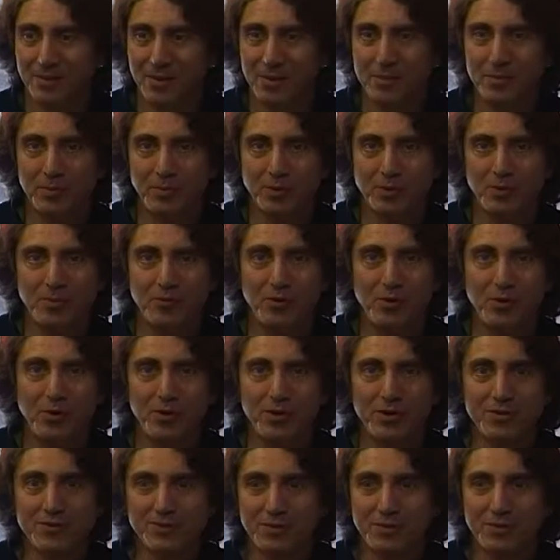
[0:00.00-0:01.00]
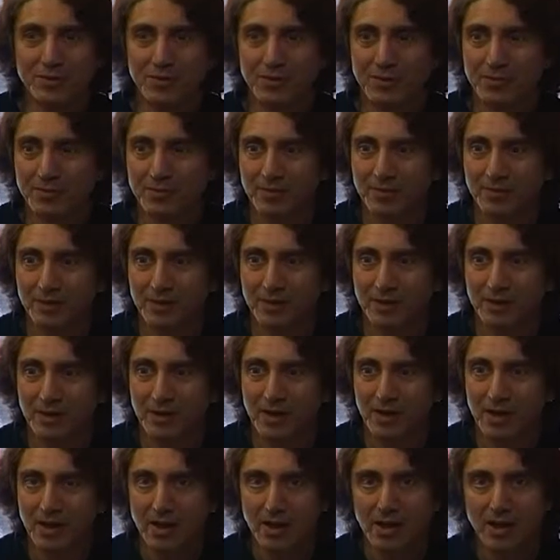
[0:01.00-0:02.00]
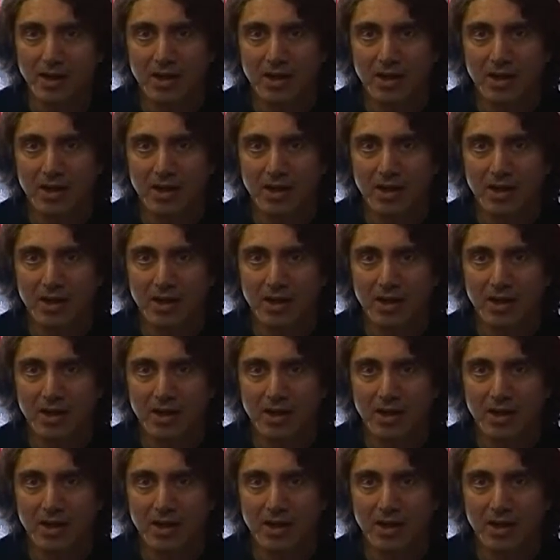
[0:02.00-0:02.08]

People are voting for that. That's correct.